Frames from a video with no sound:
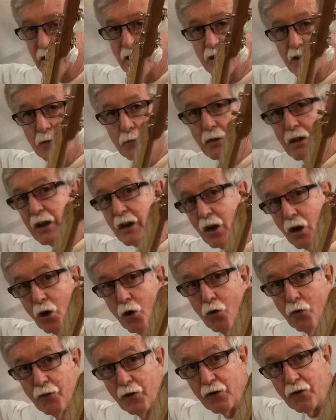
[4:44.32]
a little bit of
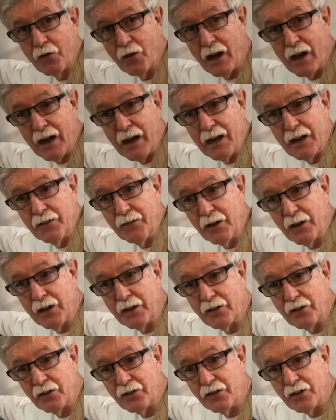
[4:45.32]
overdrive and
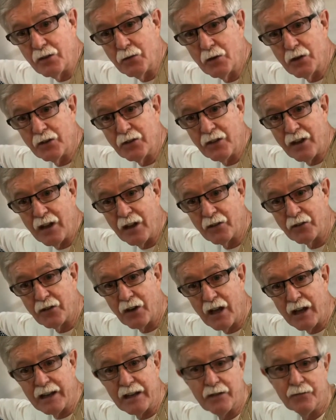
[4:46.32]
let you see what it sounds
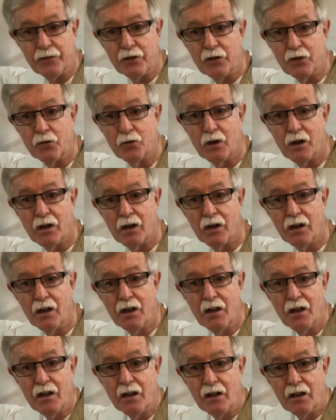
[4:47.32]
like if you
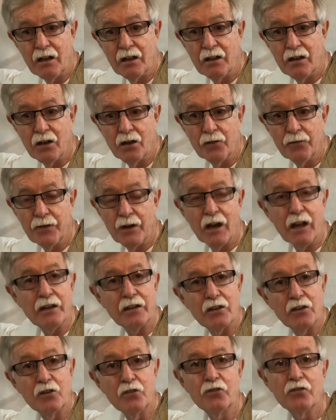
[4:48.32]
if you like
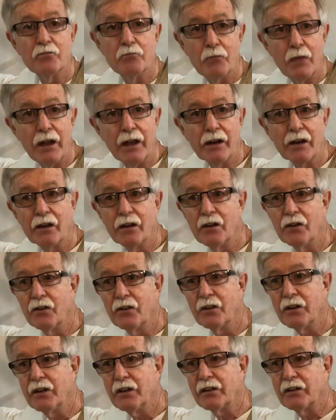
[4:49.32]
to do some metal
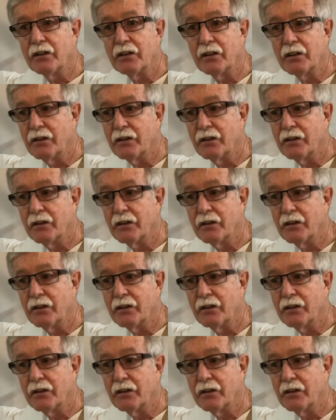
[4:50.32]
on it,